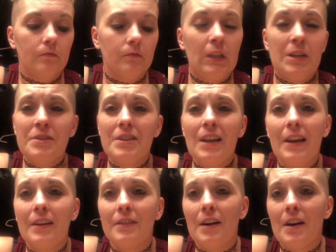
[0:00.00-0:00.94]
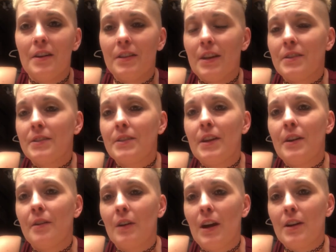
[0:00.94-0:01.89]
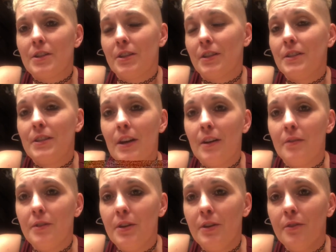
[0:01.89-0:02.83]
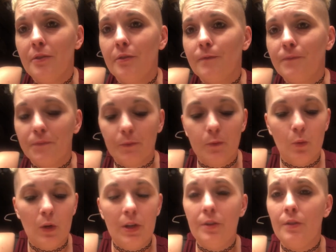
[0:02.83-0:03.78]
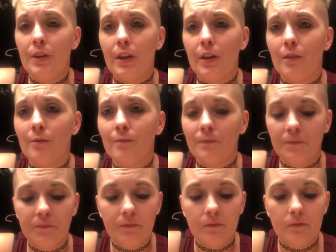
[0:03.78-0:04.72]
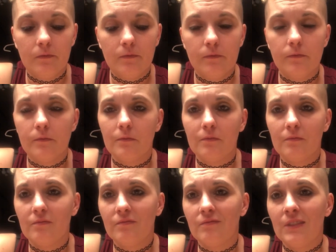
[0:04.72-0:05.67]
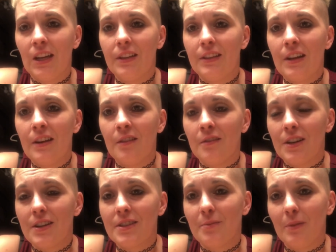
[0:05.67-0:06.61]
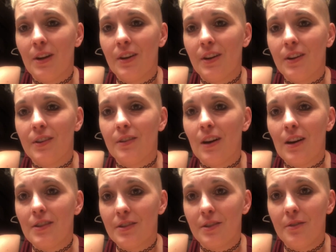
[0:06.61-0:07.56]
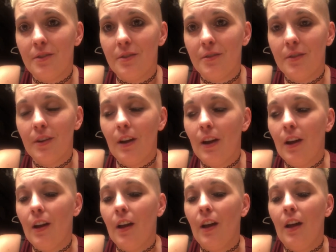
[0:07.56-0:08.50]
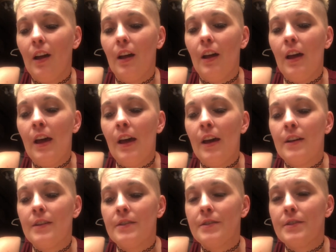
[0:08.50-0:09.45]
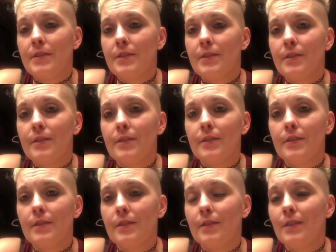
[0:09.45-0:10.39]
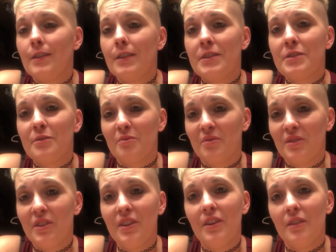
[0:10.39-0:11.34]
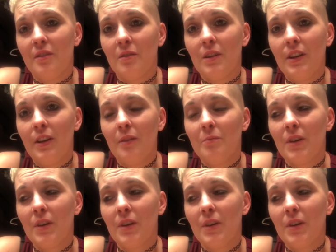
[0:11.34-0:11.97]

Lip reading: there's like a lot of things they don't actually tell you when you get them. Like, they don't explain a whole lot to you. And it's really annoying